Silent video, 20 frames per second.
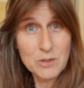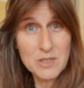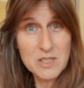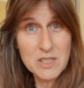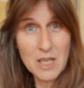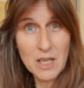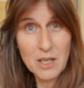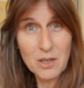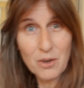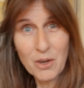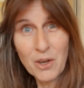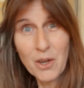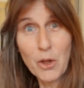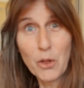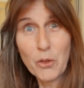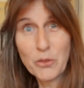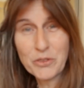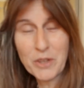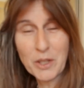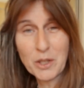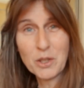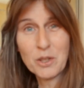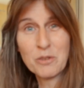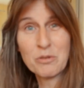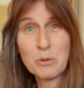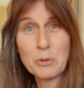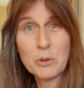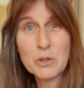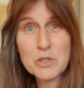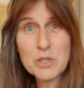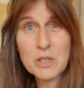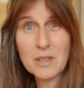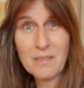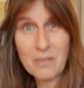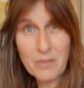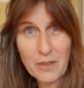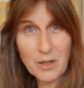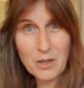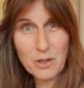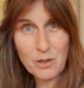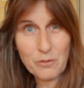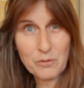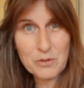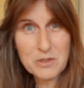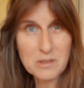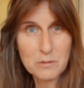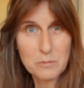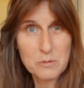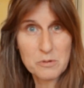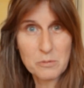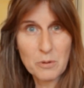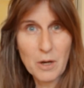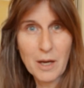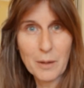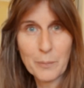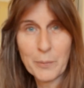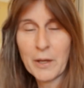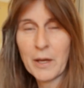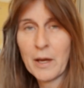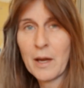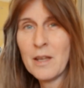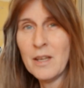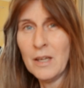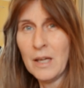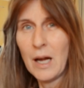So thank you for watching. Thank you for subscribing.